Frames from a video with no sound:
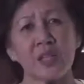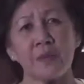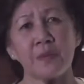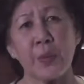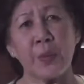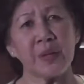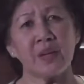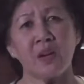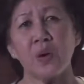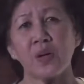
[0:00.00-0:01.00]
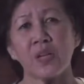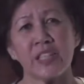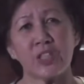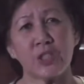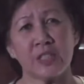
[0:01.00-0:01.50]
born or
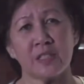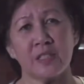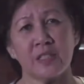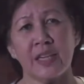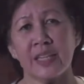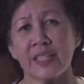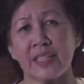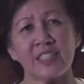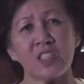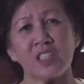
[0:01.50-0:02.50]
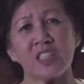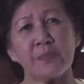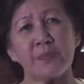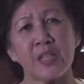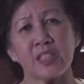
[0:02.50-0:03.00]
conditioned that is not
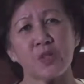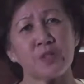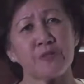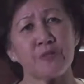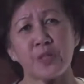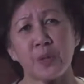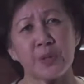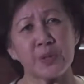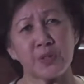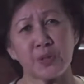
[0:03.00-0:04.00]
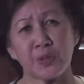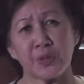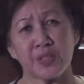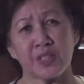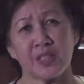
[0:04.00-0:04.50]
subject to the Four Noble
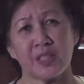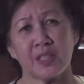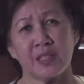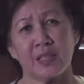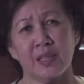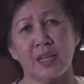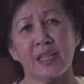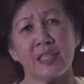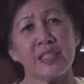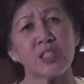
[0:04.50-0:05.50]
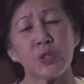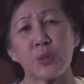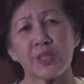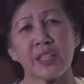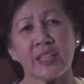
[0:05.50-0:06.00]
Truths. These
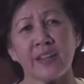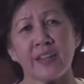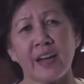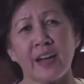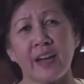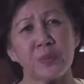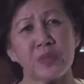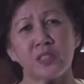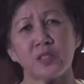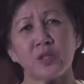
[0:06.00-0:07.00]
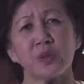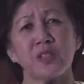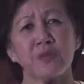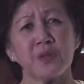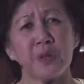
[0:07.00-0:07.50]
truths can guide humans through their
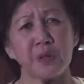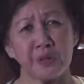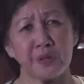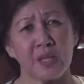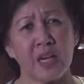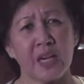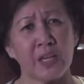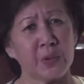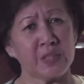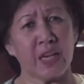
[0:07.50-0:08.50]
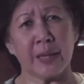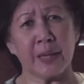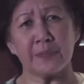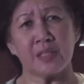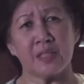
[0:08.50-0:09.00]
world at all
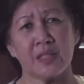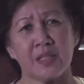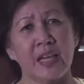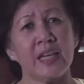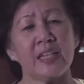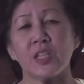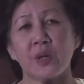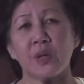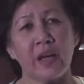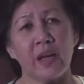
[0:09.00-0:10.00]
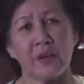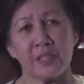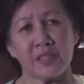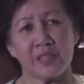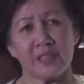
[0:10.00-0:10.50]
times and in all
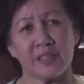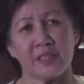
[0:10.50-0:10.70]
areas.